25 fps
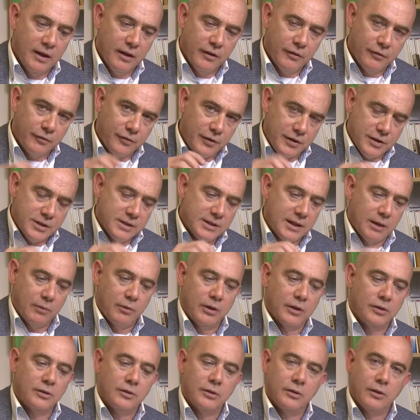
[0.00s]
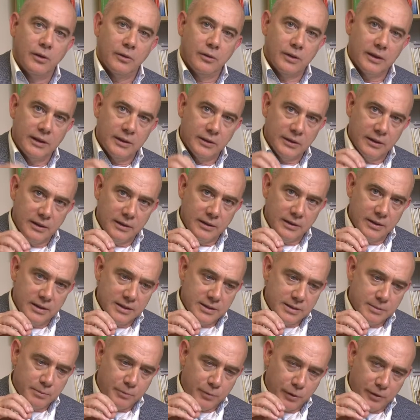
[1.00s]
First, I want to look into
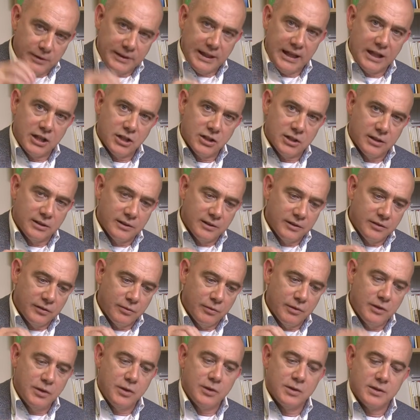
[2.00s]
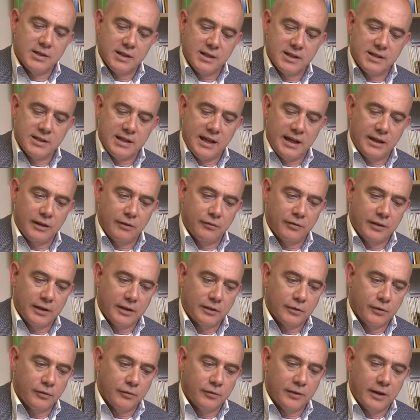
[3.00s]
this protection, this reducing side
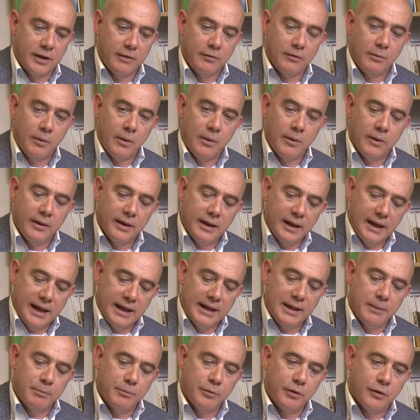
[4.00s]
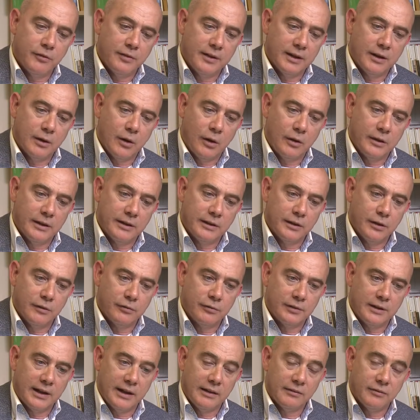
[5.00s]
effect of chemo and improving quality
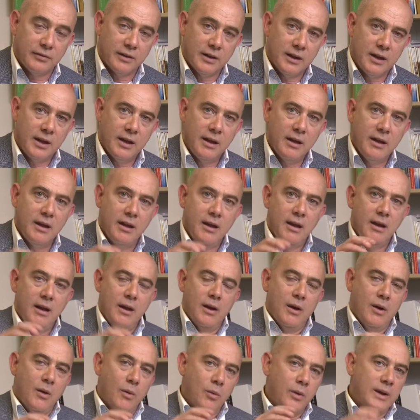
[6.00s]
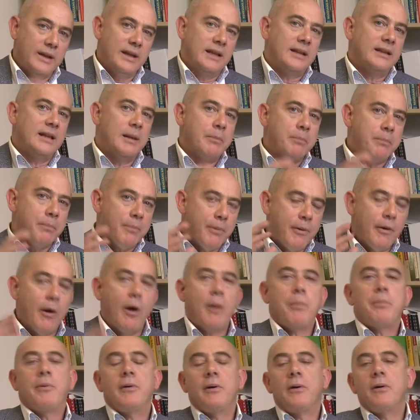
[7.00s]
of life. We did a
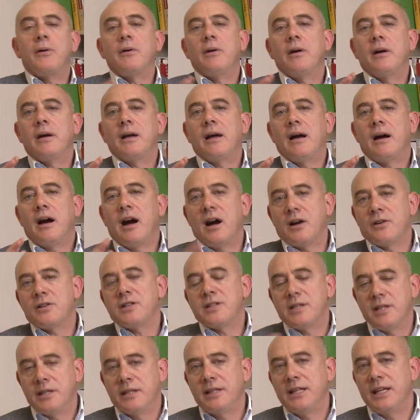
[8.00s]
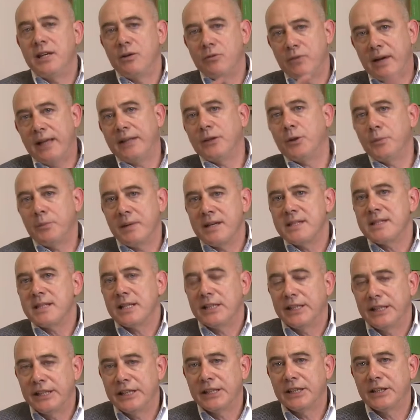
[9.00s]
proper RCT, randomized
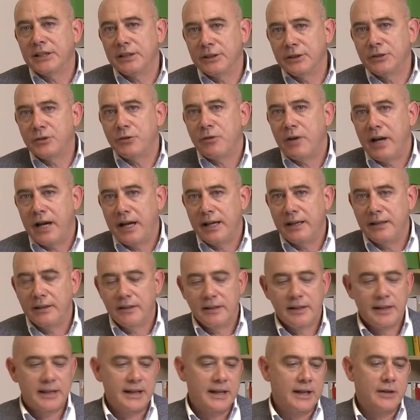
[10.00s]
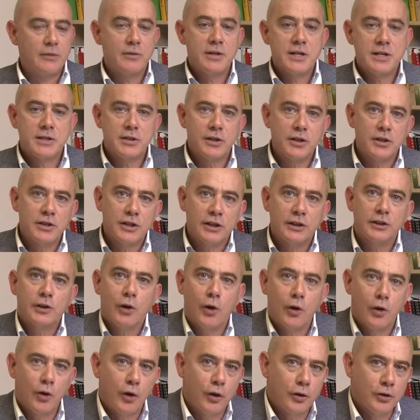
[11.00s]
clinical trial research in the
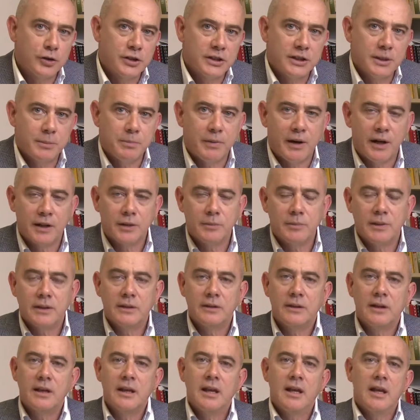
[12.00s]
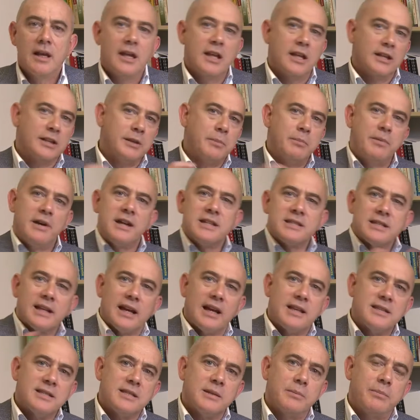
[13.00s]
oncology department. The breast
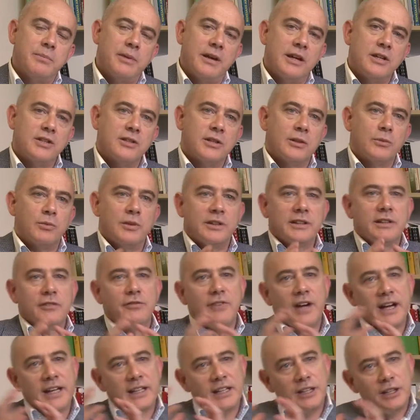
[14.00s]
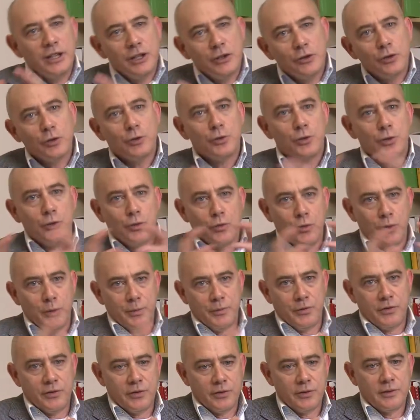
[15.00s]
cancer patients were divided into two
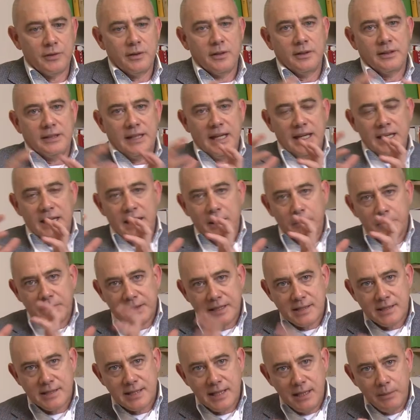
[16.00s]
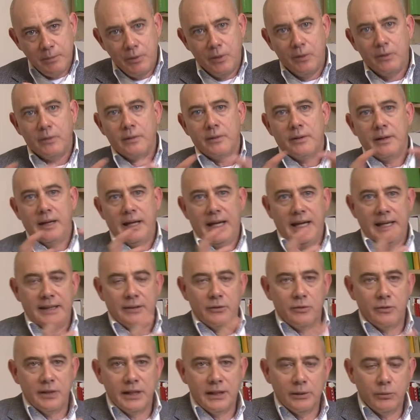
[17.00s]
groups, taking placebo
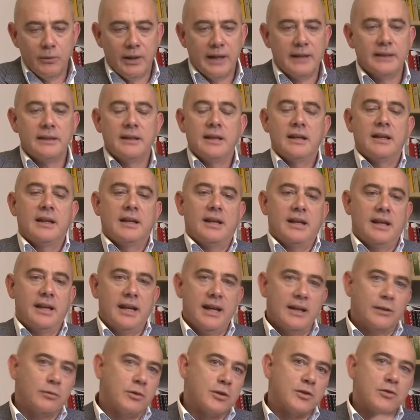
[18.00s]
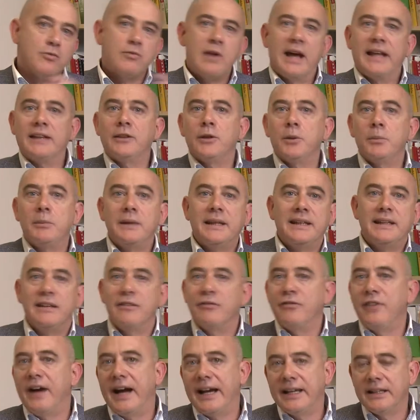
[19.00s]
and real one. It was randomly
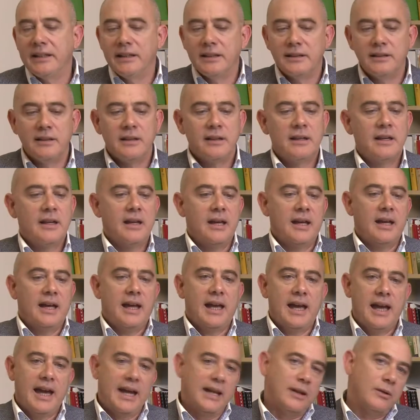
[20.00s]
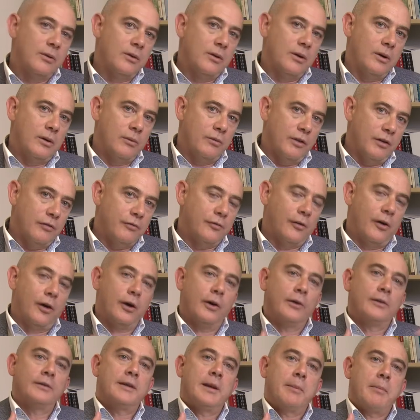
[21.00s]
divided and we
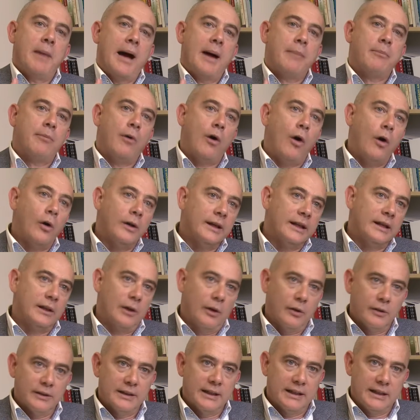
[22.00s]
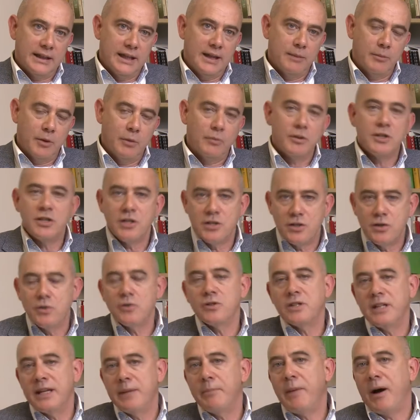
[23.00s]
followed them up all along the chemo, which is
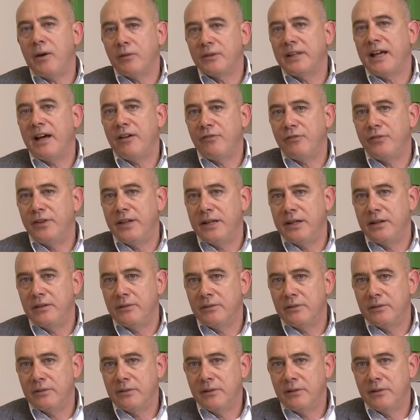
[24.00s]
usually about half a year.